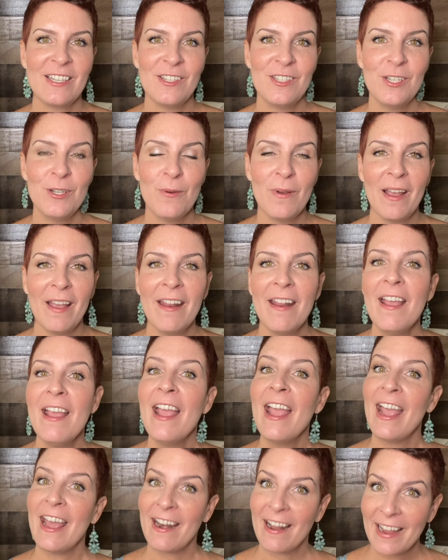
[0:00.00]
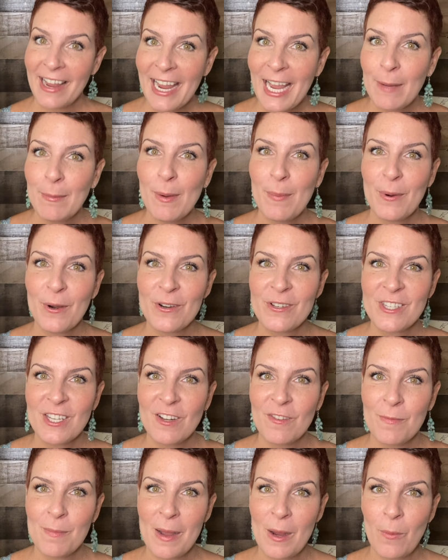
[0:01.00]
do it, and I am a person
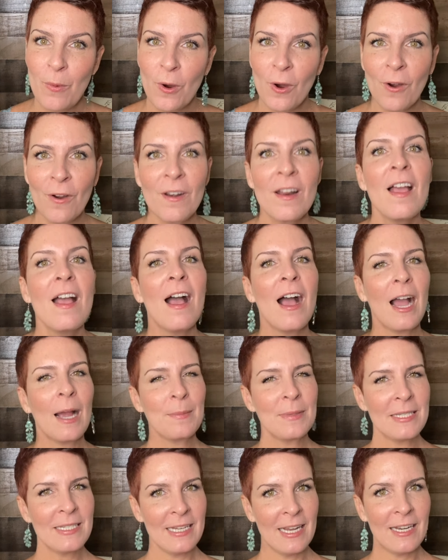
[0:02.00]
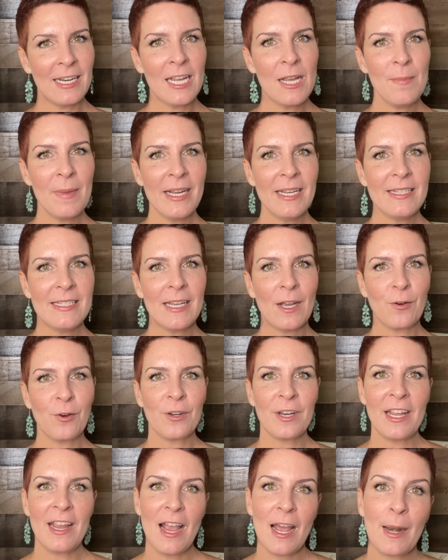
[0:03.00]
of my word. I'm standing in my
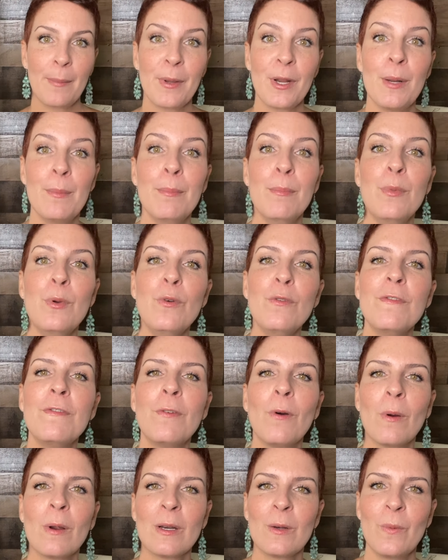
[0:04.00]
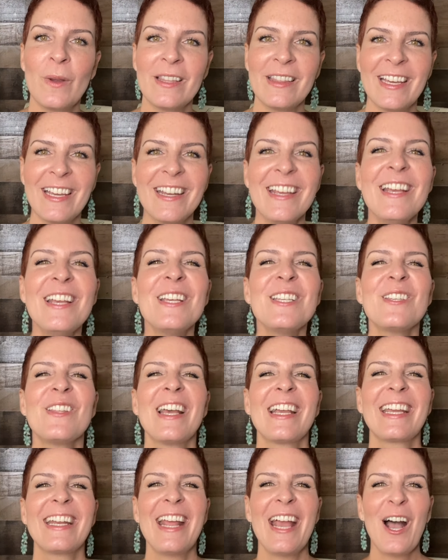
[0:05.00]
integrity, and I'm going to move forward with it. So
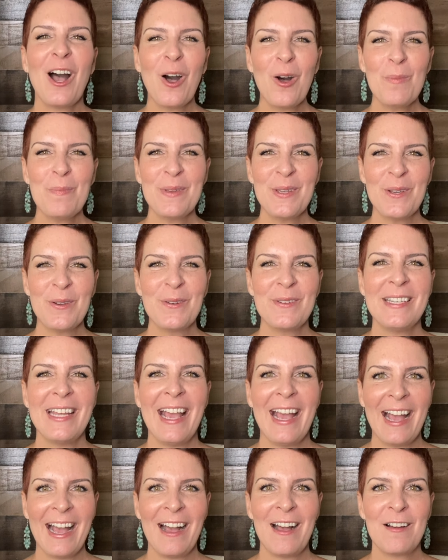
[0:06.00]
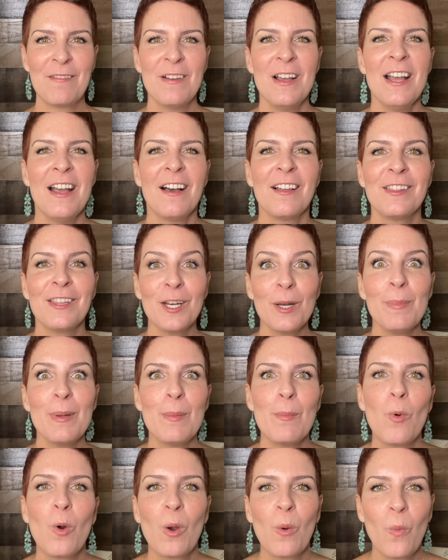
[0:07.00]
that can help you to have a little bit
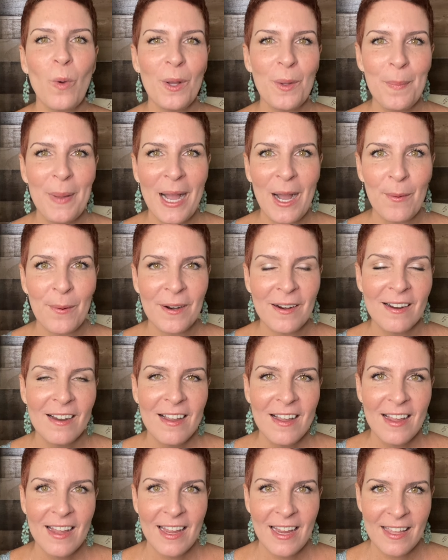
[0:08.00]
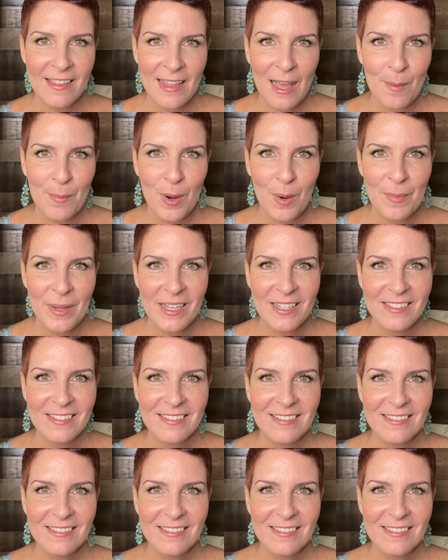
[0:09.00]
more willpower in that moment.